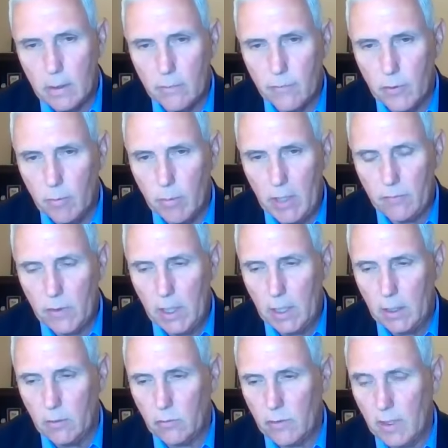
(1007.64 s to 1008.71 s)
uh, from
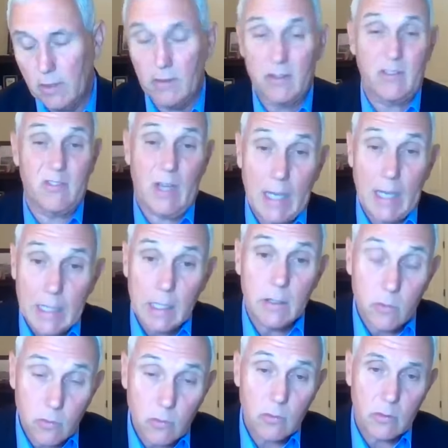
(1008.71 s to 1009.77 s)
Afghanistan, the
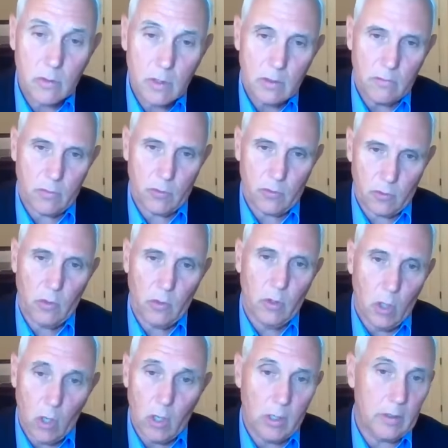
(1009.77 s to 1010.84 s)
silence for so
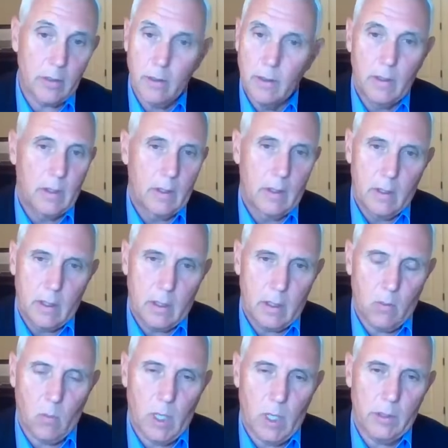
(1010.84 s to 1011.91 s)
long
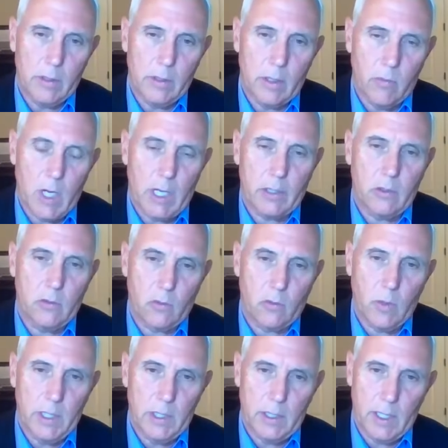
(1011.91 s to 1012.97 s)
uh, while uh,
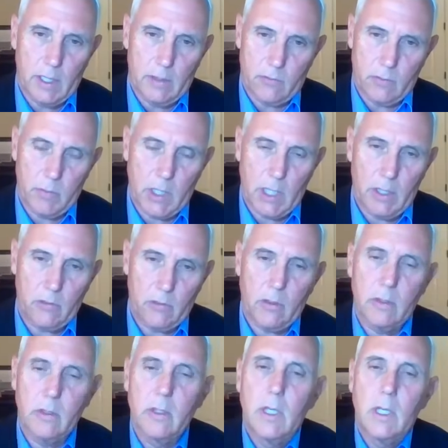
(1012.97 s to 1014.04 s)
rockets rain down from Gaza